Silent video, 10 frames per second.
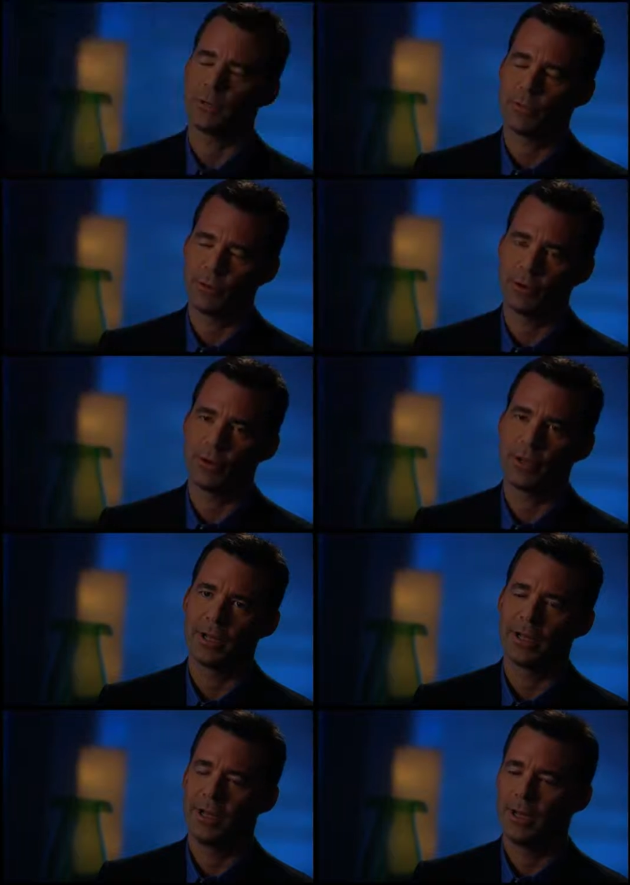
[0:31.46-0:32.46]
third
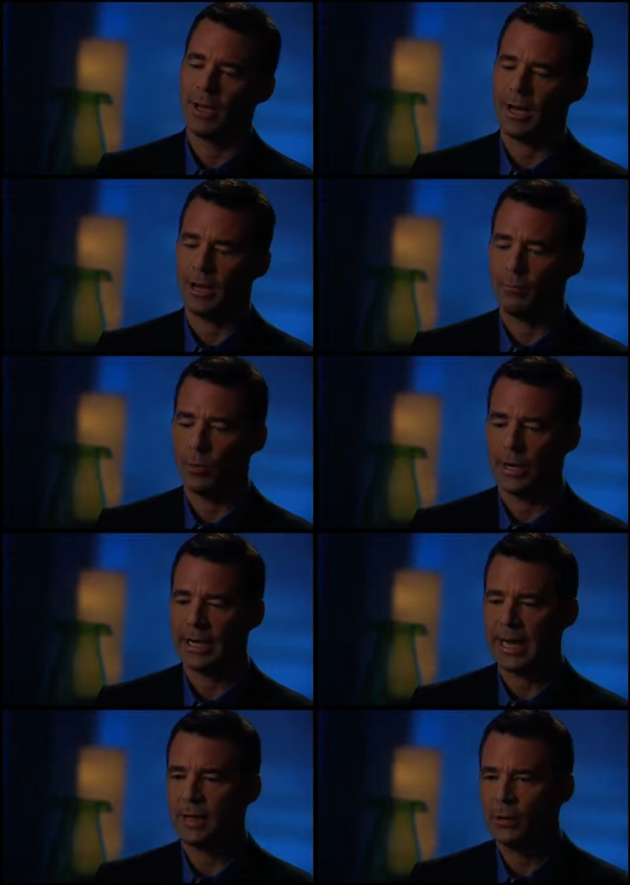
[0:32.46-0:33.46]
uh, point,
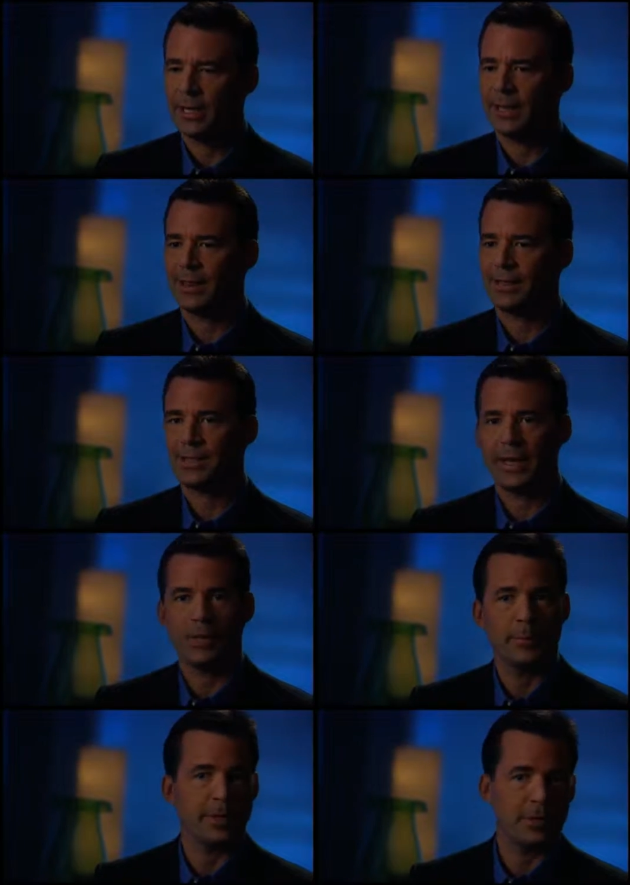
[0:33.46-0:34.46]
I look at the
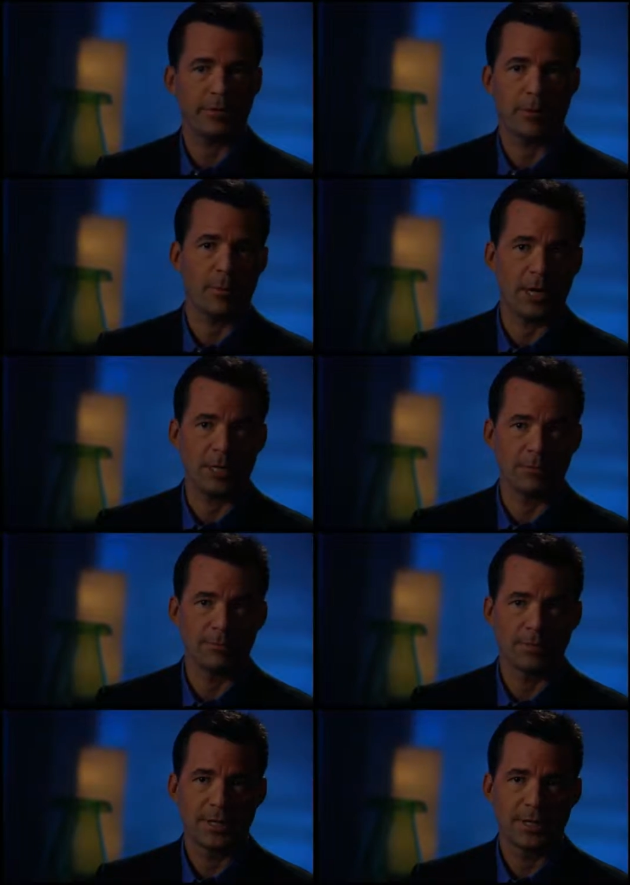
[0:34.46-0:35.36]
scalability of our model.